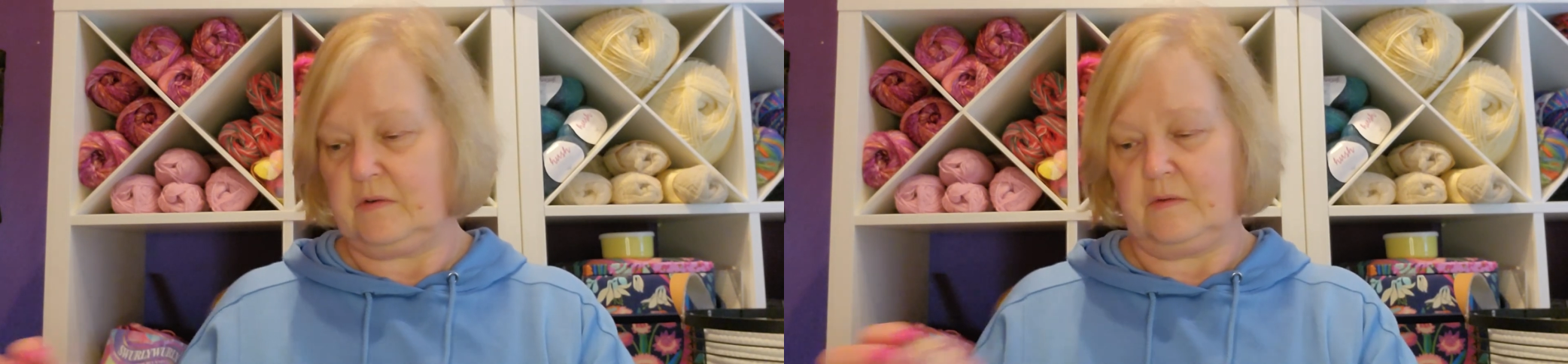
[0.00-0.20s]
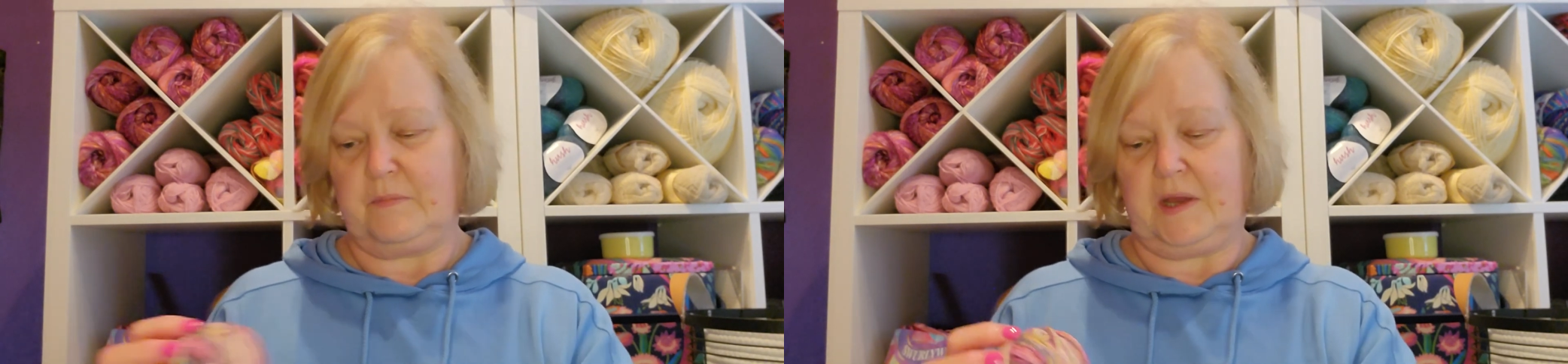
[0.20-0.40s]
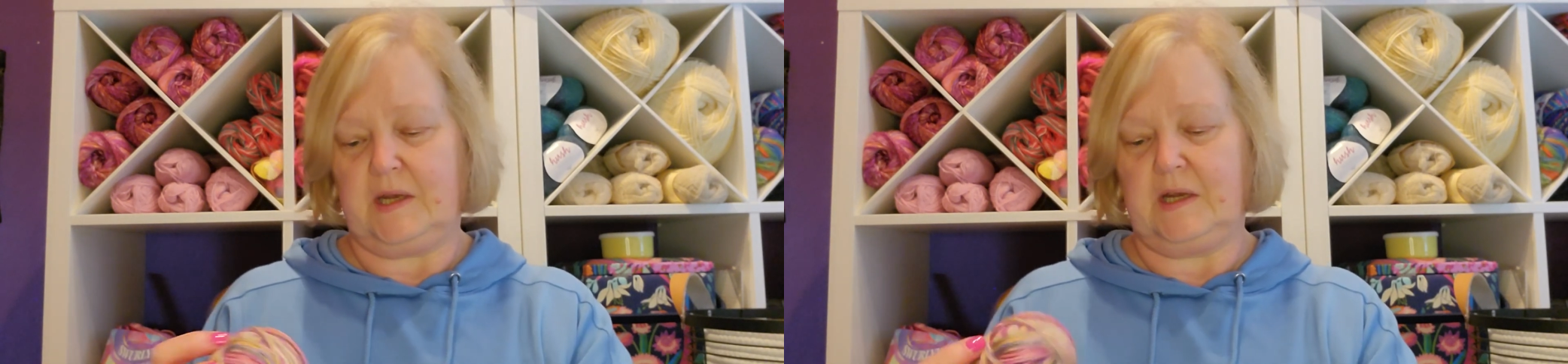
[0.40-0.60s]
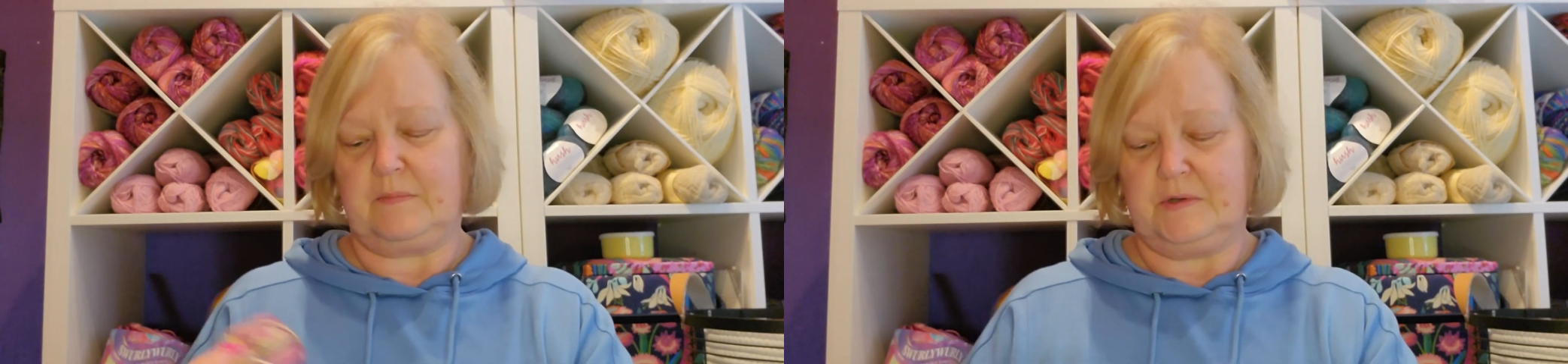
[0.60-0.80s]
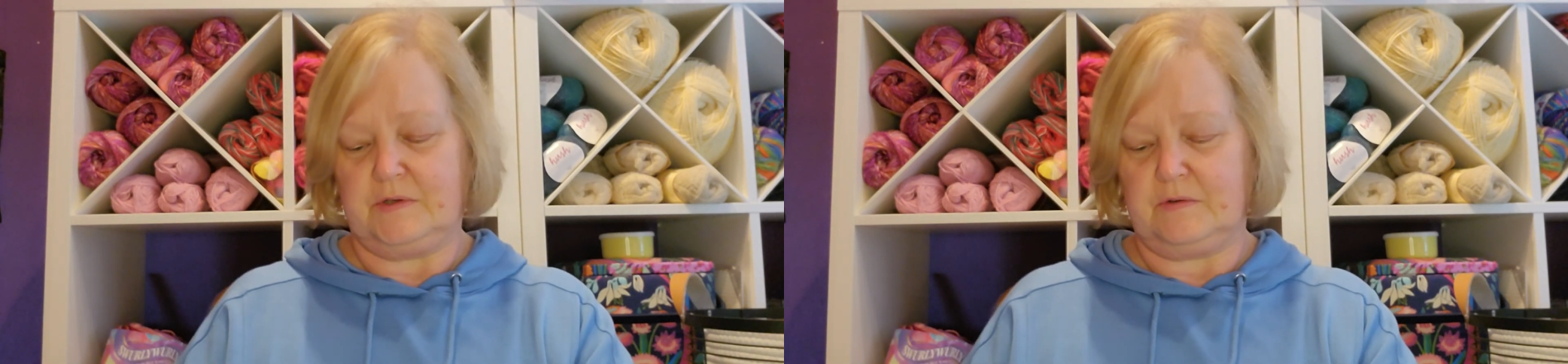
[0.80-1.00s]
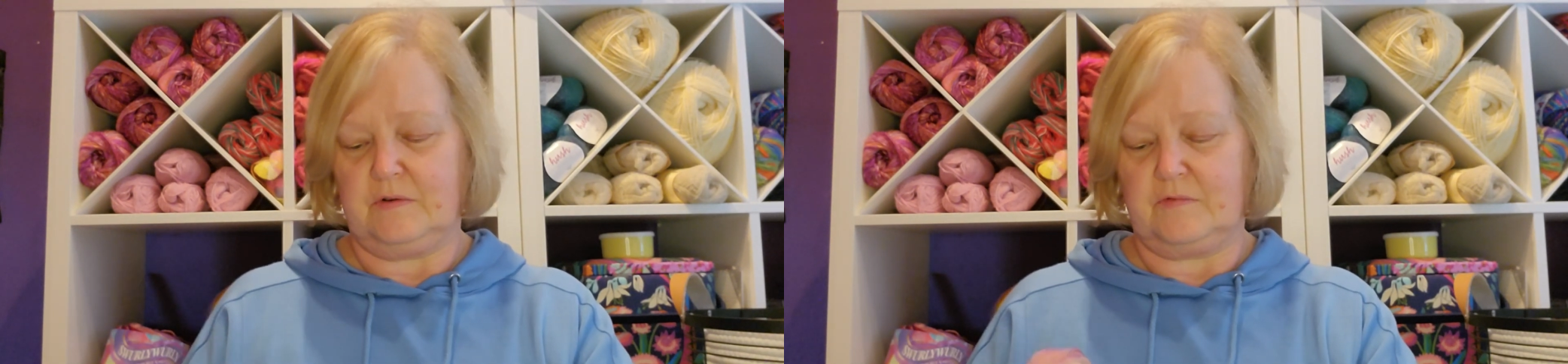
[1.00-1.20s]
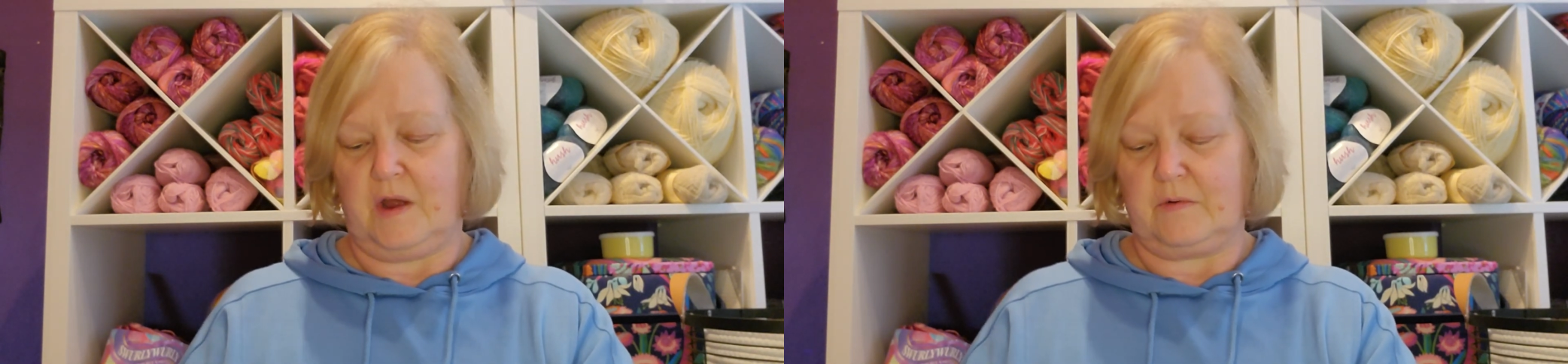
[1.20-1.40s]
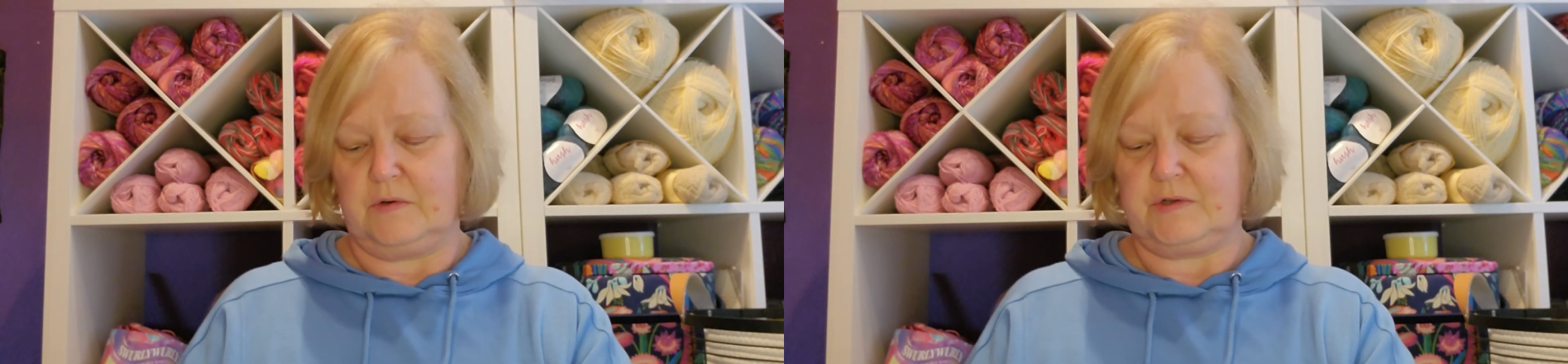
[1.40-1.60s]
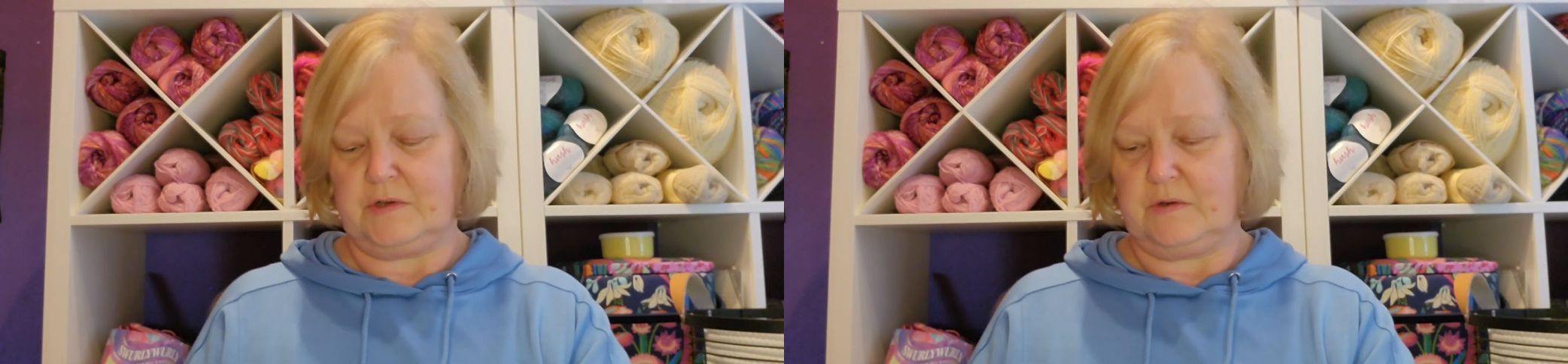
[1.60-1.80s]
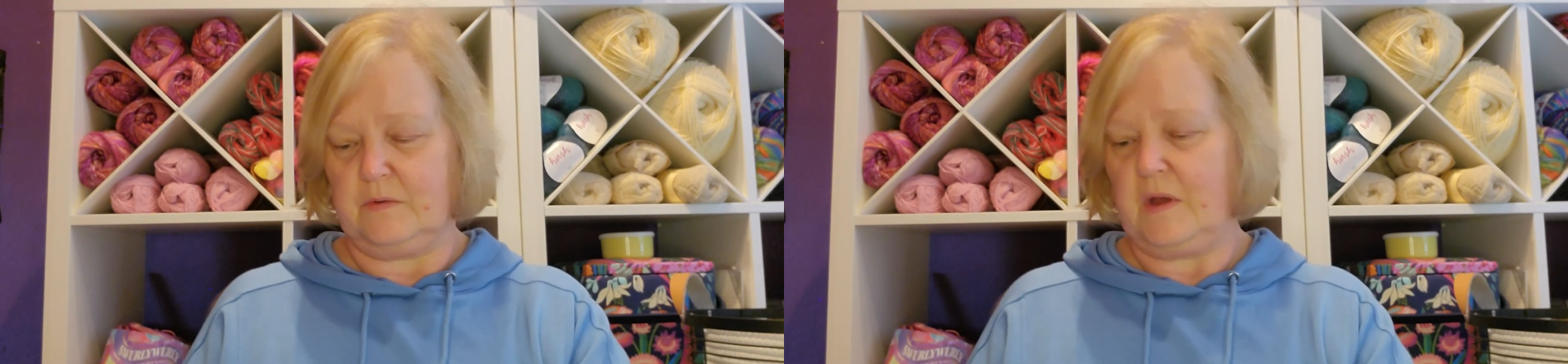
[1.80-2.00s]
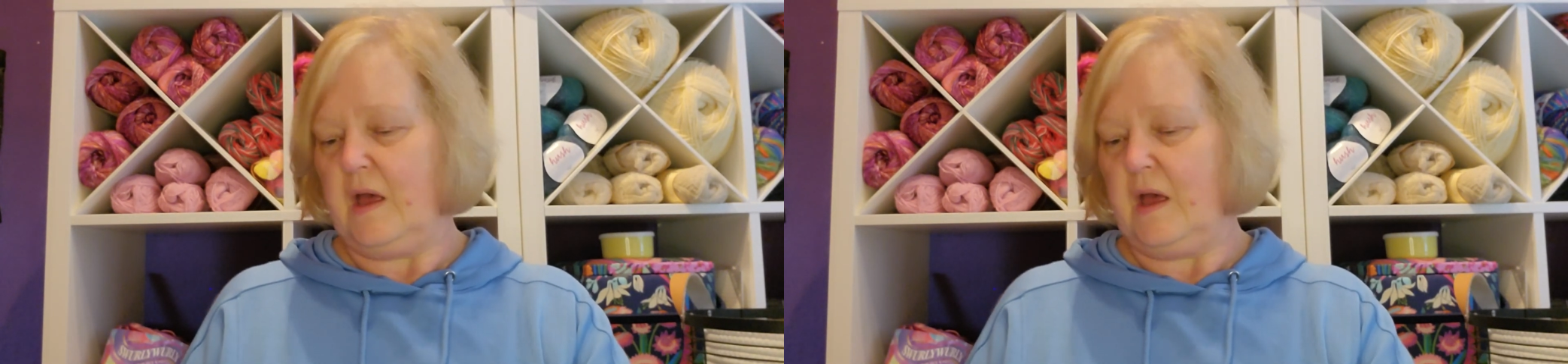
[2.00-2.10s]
I'll pick it up and do a row or 2.